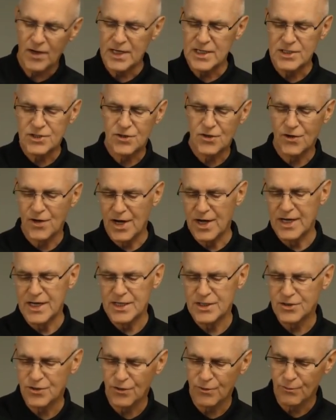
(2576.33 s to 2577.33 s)
Eastern and
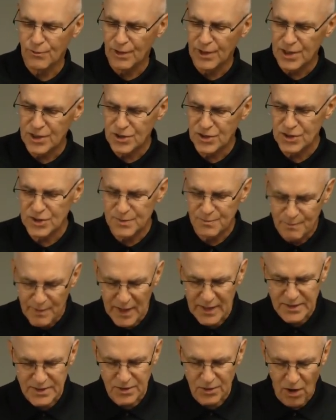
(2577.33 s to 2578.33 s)
Eastern religions'
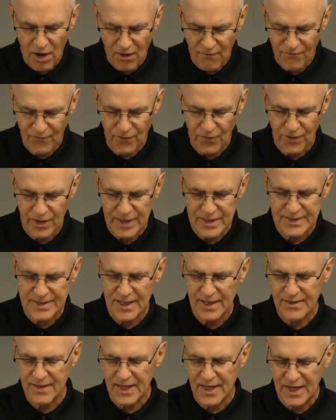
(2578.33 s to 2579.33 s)
best offer is
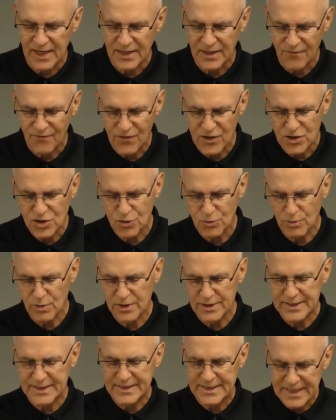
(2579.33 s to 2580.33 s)
that the
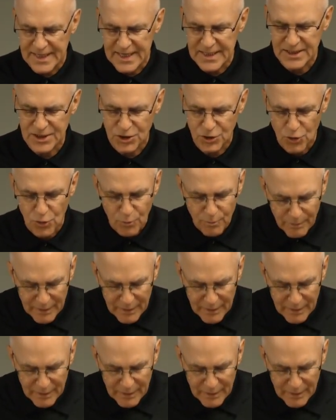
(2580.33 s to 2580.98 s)
individual cease to